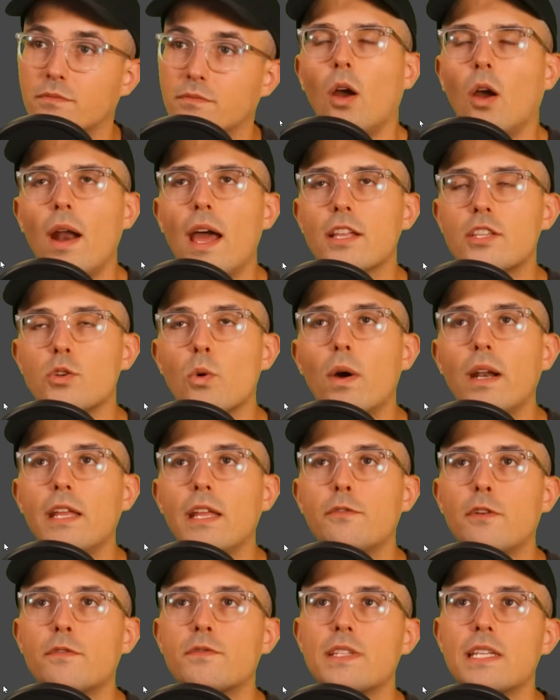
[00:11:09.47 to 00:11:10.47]
All right,
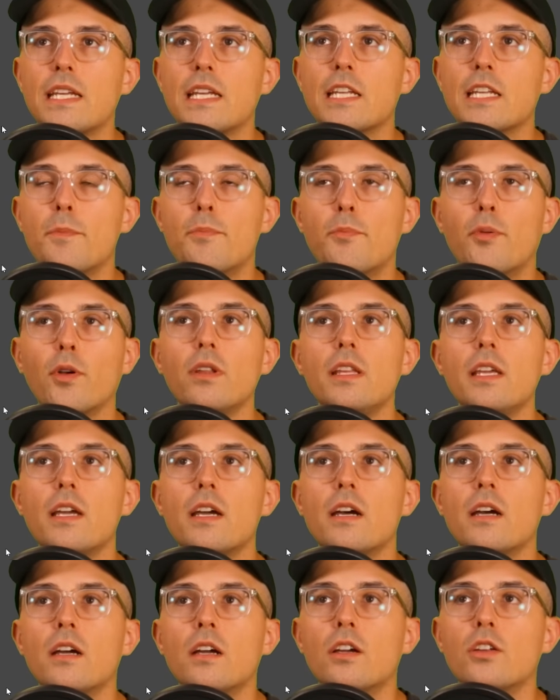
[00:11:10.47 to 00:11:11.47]
2015
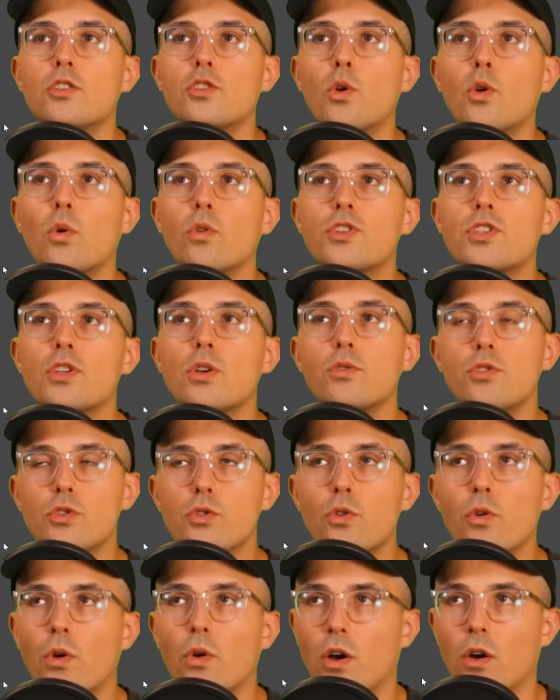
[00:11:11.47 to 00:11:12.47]
Aprilia
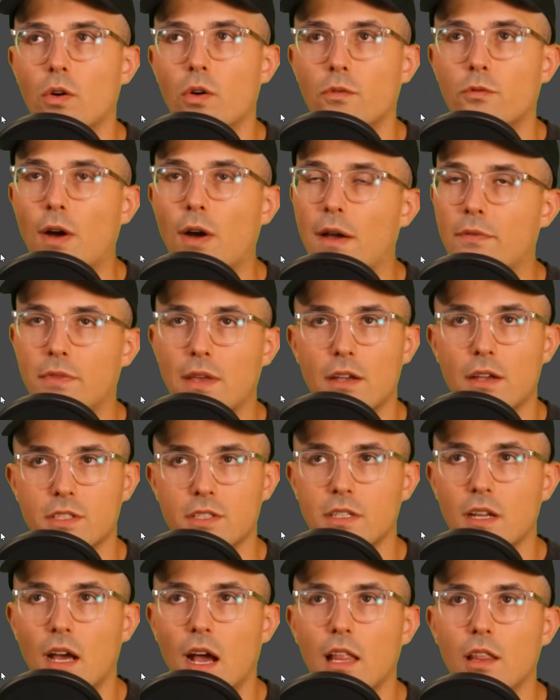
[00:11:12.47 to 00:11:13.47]
Dorsoduro,
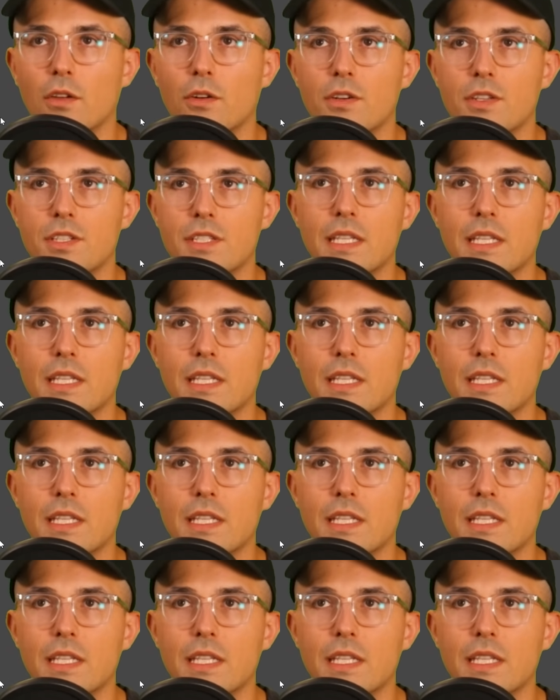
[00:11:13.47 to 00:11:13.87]
$5,000.